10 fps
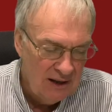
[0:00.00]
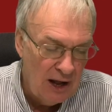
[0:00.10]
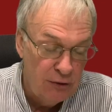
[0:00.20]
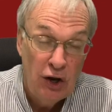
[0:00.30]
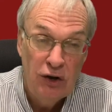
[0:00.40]

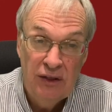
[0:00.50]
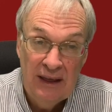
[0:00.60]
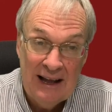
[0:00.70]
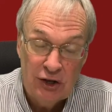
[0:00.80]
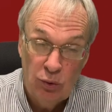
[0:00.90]
the
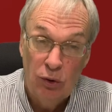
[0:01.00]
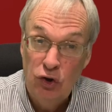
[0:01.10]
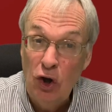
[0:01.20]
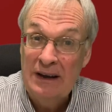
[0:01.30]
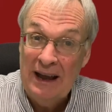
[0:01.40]
actual
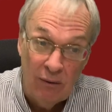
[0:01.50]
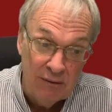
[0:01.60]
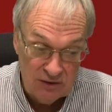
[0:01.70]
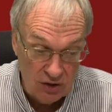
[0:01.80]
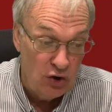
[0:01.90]

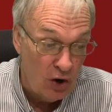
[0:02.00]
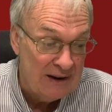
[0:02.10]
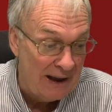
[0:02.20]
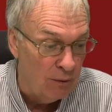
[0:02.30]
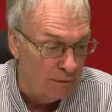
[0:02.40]

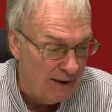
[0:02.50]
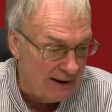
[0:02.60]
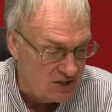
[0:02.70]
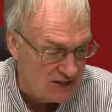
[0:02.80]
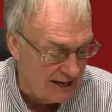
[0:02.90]
knockout
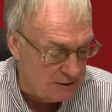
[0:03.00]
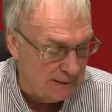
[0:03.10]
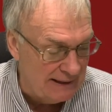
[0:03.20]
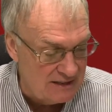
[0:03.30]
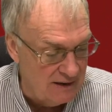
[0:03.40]
phase takes
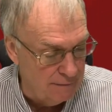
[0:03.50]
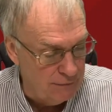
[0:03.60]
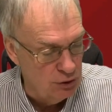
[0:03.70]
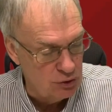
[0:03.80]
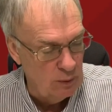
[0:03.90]
place in the
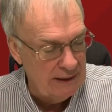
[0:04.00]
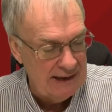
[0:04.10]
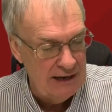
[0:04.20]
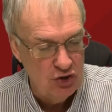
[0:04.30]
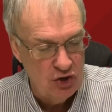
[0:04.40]
first week
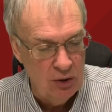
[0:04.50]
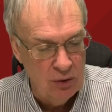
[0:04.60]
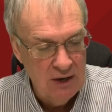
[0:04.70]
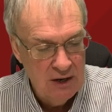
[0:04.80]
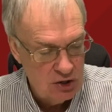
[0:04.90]
in June.
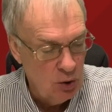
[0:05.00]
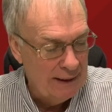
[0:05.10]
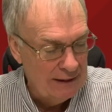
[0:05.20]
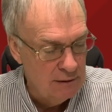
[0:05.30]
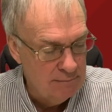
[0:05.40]
So
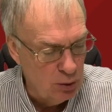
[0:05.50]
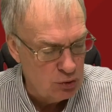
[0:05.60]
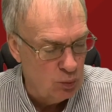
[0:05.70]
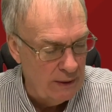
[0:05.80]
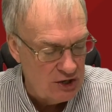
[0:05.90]
England
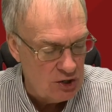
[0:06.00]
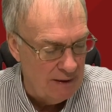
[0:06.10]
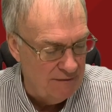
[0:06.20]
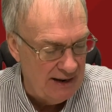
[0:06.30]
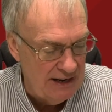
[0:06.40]
must win to
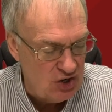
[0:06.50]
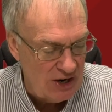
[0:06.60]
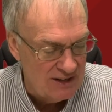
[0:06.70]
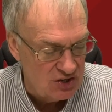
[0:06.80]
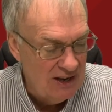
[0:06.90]
have any
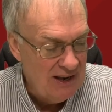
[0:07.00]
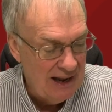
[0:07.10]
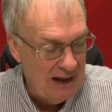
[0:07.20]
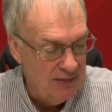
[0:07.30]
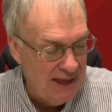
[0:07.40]
chance.
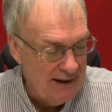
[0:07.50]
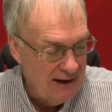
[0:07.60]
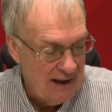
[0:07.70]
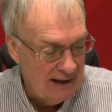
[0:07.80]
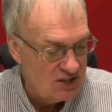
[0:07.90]
And then
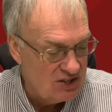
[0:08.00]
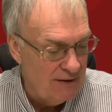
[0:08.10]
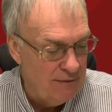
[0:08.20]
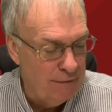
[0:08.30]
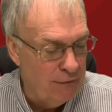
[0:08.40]
at
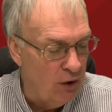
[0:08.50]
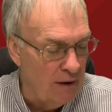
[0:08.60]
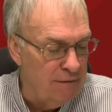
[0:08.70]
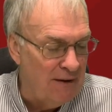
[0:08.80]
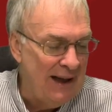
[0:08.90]

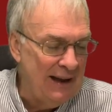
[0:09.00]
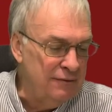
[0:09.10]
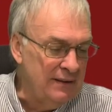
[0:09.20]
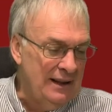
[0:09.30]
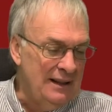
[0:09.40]
7:45,
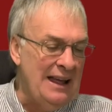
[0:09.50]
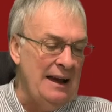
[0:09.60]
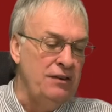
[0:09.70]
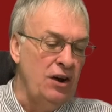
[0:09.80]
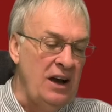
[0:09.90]

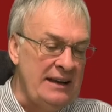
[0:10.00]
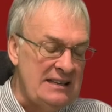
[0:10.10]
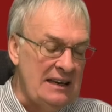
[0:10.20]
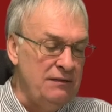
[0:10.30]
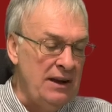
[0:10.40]
live on
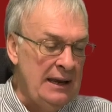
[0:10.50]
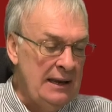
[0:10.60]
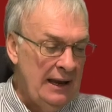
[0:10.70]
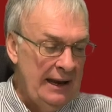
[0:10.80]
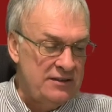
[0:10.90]
ITV,
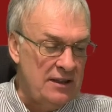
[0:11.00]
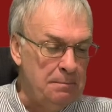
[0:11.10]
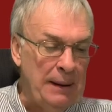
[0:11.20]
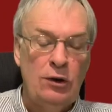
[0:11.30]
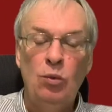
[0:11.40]
it's the
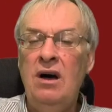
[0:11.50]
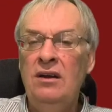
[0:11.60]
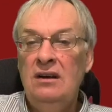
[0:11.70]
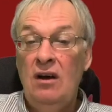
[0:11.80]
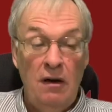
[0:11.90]
big one
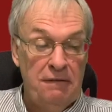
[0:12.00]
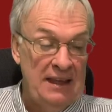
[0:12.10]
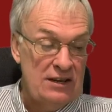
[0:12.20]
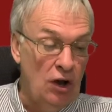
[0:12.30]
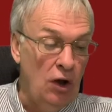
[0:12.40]
of
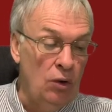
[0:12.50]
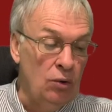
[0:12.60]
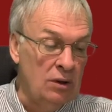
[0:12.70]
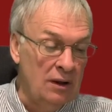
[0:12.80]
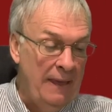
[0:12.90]
this whole